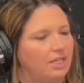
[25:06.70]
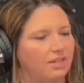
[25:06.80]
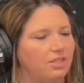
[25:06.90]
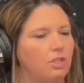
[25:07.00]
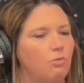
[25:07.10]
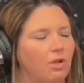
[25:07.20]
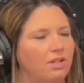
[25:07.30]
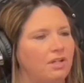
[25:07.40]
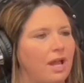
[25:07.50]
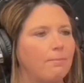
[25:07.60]
that you want to
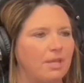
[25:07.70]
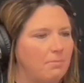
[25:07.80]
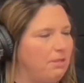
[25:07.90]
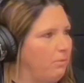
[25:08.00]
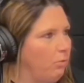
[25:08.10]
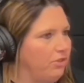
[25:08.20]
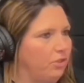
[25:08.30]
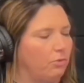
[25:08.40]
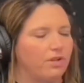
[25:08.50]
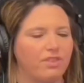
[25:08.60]
not pay people what they're
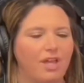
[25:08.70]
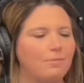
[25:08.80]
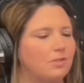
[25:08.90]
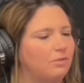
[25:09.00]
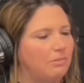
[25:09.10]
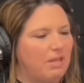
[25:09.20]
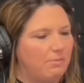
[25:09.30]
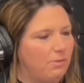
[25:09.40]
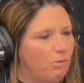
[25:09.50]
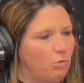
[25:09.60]
worth. Absolutely pay
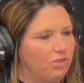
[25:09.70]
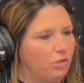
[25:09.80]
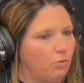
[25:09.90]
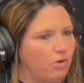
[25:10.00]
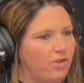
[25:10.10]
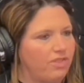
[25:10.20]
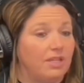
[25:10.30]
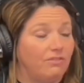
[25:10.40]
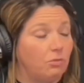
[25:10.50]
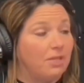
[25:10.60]
people what they're worth
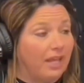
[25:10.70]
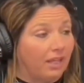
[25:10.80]
if you can.